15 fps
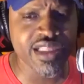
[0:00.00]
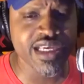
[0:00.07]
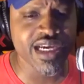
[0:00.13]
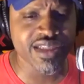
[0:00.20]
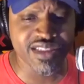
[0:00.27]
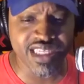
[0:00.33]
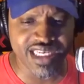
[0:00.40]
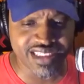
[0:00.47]

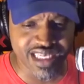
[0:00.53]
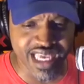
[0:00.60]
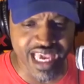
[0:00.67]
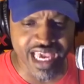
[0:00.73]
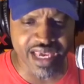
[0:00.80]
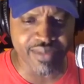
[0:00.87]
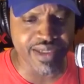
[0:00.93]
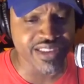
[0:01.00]
understands the
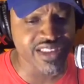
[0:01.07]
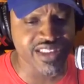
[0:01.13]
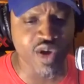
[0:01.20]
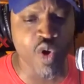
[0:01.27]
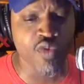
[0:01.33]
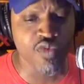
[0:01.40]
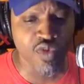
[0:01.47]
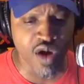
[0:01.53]
game and just
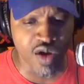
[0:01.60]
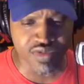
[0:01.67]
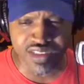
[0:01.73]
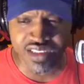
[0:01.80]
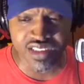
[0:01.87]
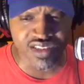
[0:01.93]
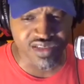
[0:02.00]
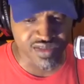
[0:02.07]
overall,
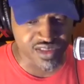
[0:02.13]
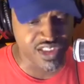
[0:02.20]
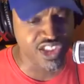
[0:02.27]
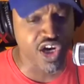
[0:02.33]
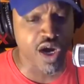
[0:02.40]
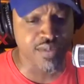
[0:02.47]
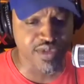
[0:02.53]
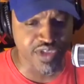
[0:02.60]
just a
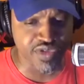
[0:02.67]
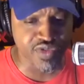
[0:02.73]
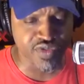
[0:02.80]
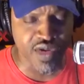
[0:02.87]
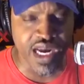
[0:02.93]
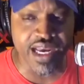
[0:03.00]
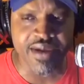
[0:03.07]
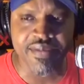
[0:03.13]
sharp dude,
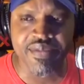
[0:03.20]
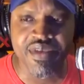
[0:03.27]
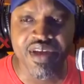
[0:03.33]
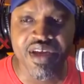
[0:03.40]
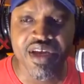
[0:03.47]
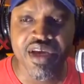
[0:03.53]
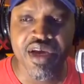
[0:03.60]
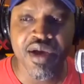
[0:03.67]
right?
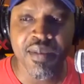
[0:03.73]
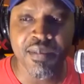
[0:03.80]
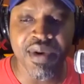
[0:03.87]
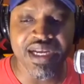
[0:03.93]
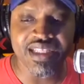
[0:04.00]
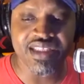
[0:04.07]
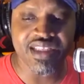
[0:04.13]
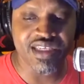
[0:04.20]

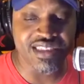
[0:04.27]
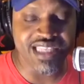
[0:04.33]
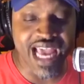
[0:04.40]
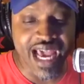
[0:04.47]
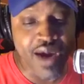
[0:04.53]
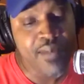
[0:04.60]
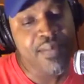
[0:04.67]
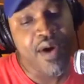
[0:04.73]
But the
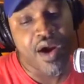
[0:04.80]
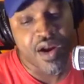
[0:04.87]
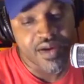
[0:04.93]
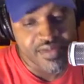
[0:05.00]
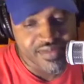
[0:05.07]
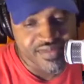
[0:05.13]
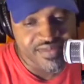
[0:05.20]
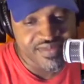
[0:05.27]
down part
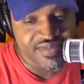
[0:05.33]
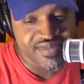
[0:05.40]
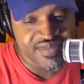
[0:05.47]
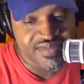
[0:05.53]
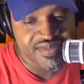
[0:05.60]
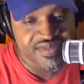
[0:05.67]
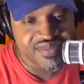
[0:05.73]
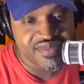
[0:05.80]

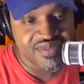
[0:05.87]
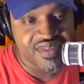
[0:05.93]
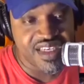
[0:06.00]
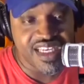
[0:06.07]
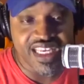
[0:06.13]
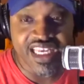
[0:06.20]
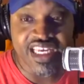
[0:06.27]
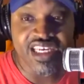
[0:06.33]

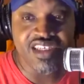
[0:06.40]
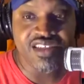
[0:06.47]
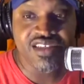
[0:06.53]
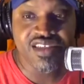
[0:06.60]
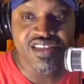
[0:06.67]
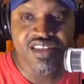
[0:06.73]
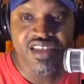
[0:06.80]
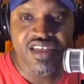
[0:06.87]

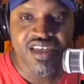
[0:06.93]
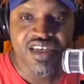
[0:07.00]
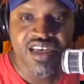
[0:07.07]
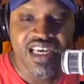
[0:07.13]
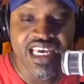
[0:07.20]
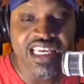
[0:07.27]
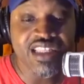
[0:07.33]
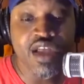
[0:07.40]
is
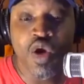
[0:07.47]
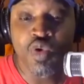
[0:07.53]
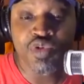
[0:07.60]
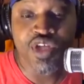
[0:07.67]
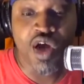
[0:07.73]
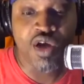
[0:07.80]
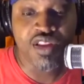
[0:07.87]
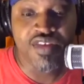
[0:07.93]
he knows
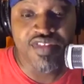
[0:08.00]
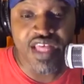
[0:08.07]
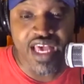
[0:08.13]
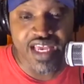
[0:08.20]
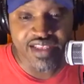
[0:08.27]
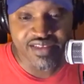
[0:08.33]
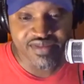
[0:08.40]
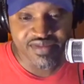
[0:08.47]
all of that
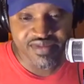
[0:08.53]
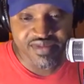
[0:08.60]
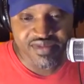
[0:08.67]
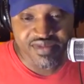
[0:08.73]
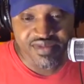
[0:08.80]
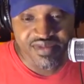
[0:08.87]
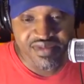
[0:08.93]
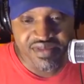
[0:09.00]

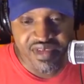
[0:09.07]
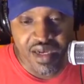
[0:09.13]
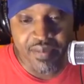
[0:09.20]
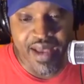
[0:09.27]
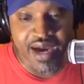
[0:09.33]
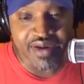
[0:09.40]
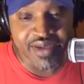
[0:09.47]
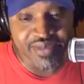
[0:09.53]

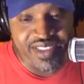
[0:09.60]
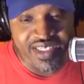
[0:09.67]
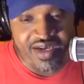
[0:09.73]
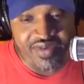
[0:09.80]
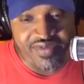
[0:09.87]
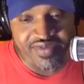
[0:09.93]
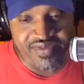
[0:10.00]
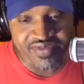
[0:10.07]
about
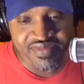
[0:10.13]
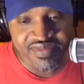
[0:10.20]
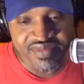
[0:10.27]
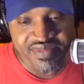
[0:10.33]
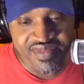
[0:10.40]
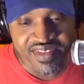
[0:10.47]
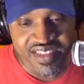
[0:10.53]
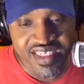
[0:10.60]
himself.
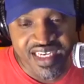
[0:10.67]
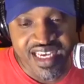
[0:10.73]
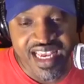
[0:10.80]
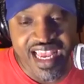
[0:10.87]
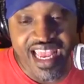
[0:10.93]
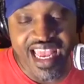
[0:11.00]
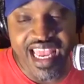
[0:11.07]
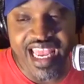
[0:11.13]

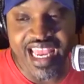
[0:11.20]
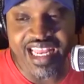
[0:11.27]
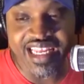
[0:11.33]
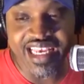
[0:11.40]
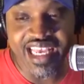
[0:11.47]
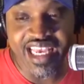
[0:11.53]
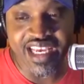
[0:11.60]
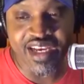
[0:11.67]
And
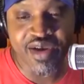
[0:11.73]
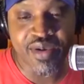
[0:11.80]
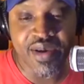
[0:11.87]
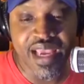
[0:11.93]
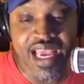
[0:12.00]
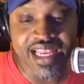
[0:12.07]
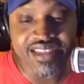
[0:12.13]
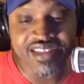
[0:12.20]
it
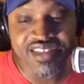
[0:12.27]
created